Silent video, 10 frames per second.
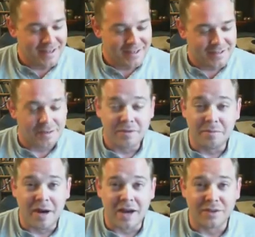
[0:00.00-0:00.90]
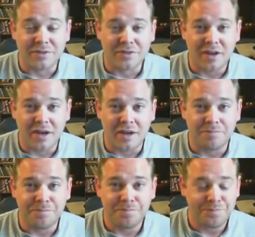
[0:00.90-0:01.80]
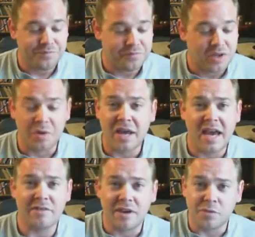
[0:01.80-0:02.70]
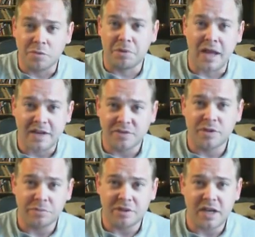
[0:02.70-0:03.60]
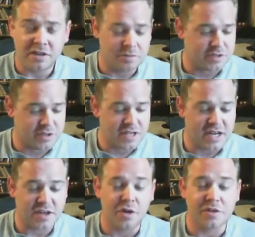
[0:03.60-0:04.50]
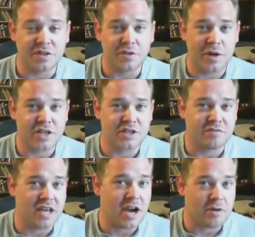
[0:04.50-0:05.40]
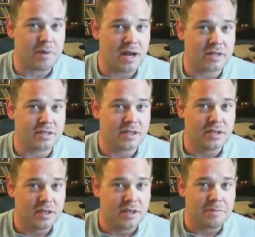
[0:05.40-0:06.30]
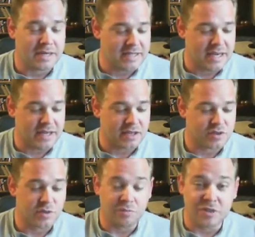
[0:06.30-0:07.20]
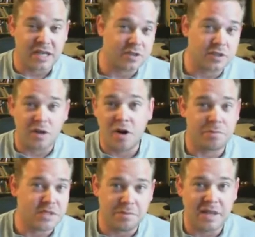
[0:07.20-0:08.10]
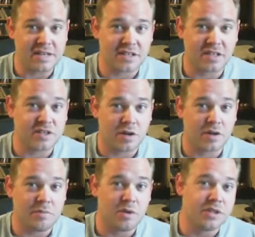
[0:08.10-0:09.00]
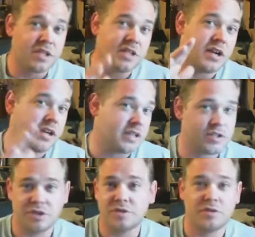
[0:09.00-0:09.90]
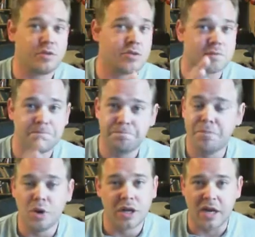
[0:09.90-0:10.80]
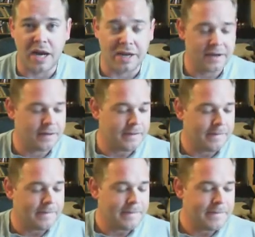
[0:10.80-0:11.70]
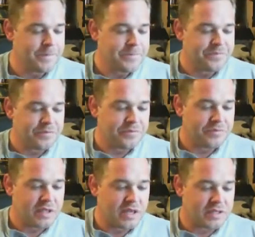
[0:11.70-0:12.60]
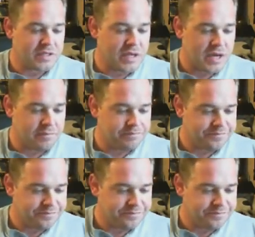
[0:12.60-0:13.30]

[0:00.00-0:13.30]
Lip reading: some of the models don't have. You have to apply a screen protector, so this kind of goes in the direction of the OtterBox by taking the screen protector, the hard piece of plastic that's already molded in there, and it's just, you just put it on. It's not